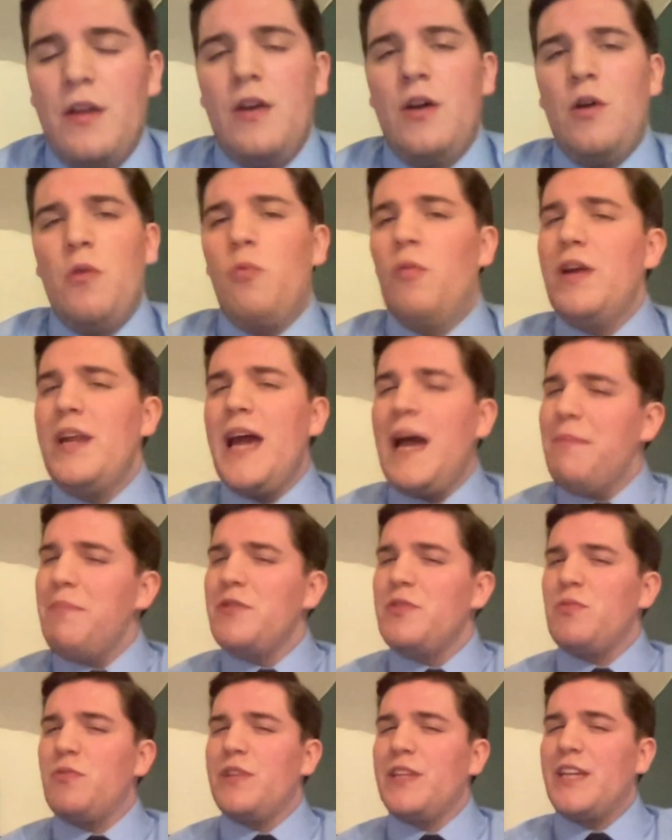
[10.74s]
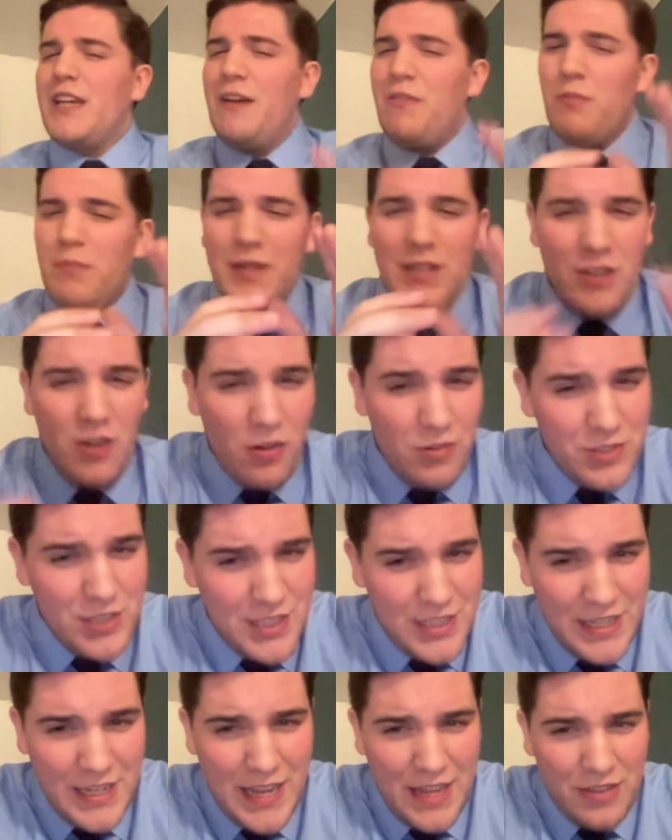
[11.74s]
What happens when the government calls
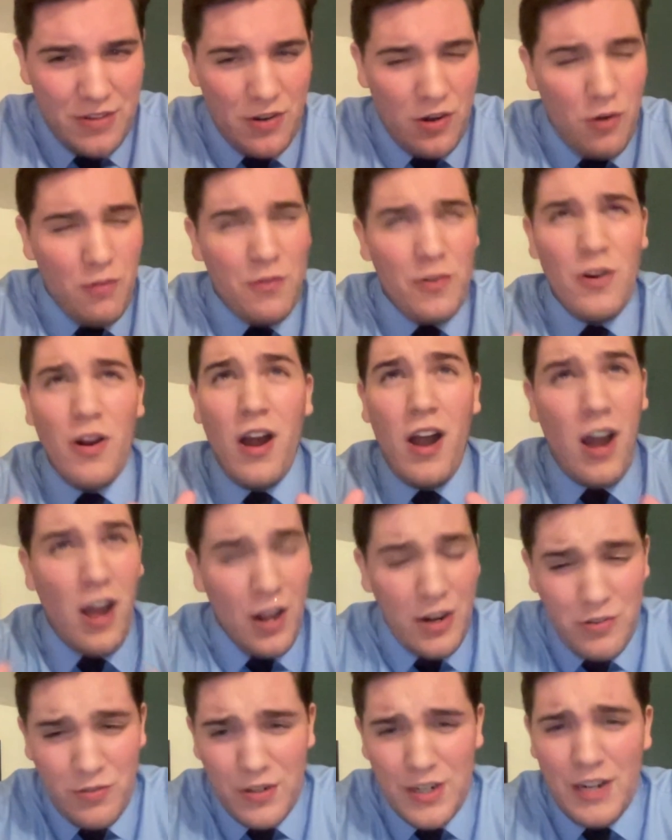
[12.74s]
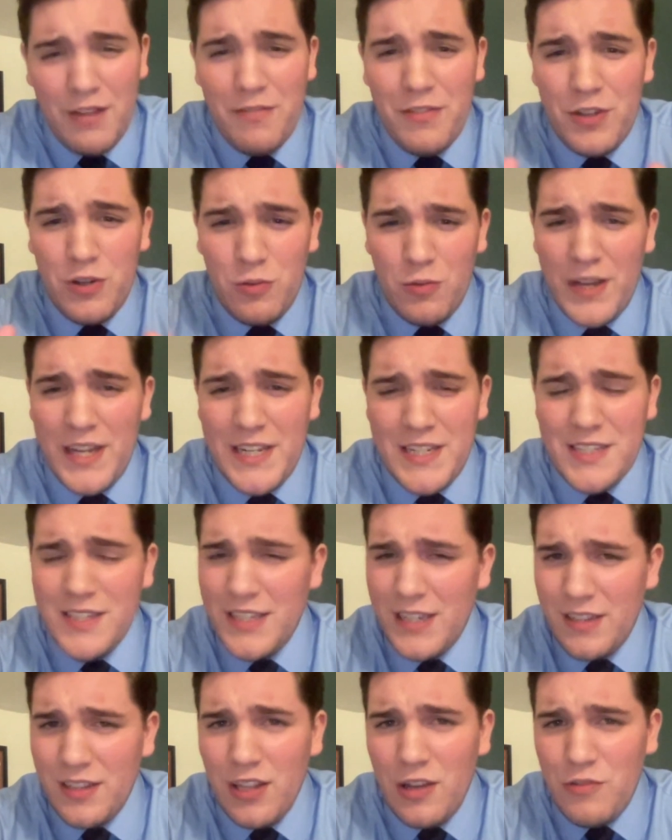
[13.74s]
together over 100 of the greatest
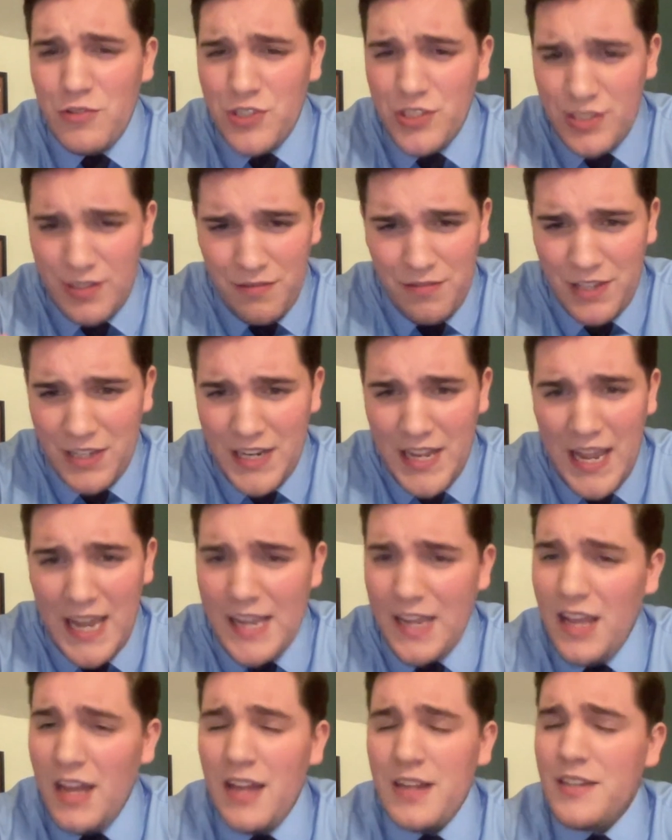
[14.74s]
theologians of the day,